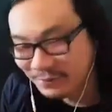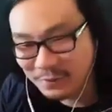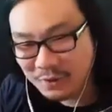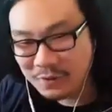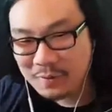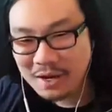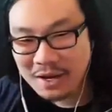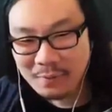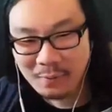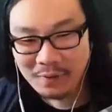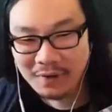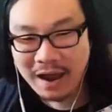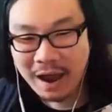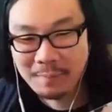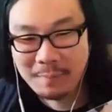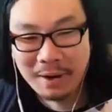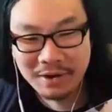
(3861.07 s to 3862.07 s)
What do you mean? What,
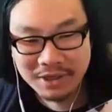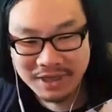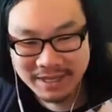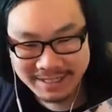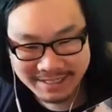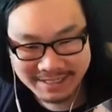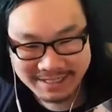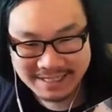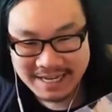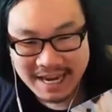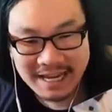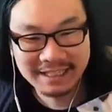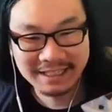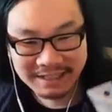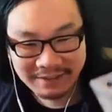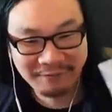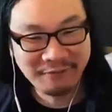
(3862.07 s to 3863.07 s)
how about this?
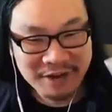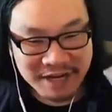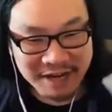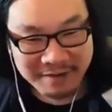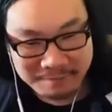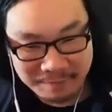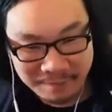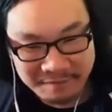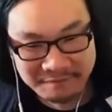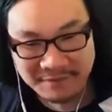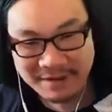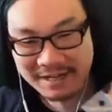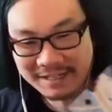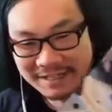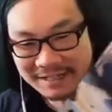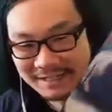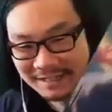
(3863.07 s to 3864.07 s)
Yes, it's freaking
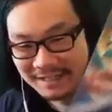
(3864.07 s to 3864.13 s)
perfect.